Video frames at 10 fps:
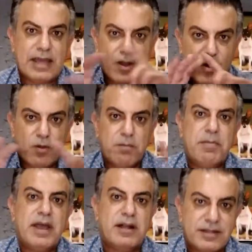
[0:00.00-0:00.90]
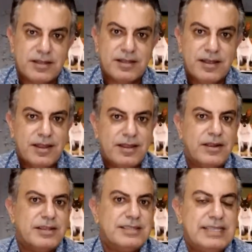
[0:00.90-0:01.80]
that whole belt,
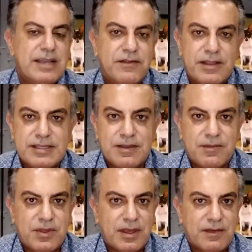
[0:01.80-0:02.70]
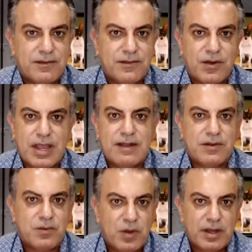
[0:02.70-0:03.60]
there is definitely something for
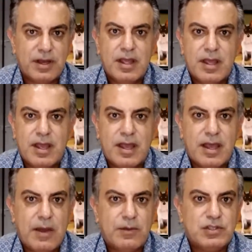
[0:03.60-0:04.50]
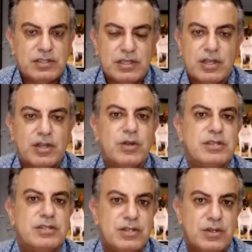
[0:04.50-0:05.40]
everyone. Uh, I would just
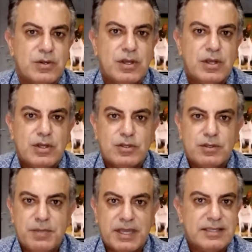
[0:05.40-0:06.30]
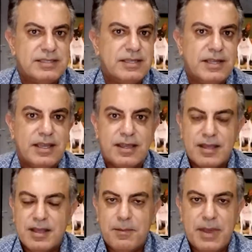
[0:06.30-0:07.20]
encourage you to pick a city,
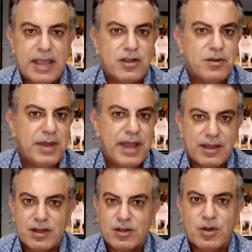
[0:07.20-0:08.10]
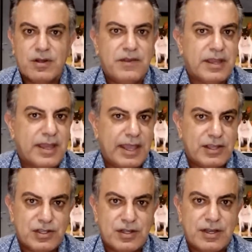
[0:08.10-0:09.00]
pack your bag, go on
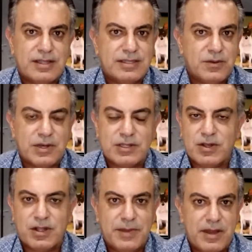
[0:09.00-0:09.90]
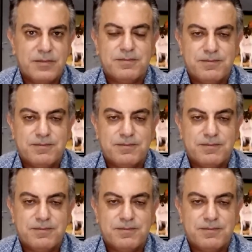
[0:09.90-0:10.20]
vacation, and see what it's all about.